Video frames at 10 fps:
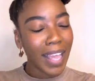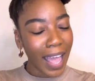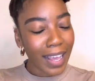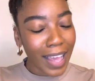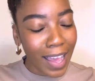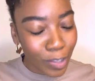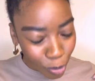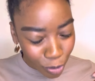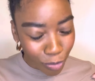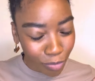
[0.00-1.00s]
I
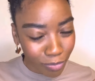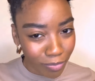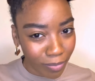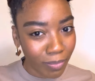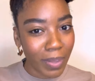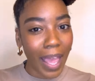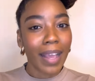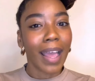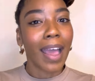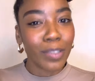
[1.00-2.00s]
got you.
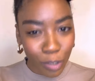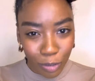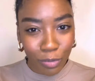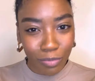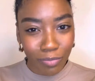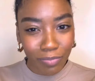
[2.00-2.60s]
I got you.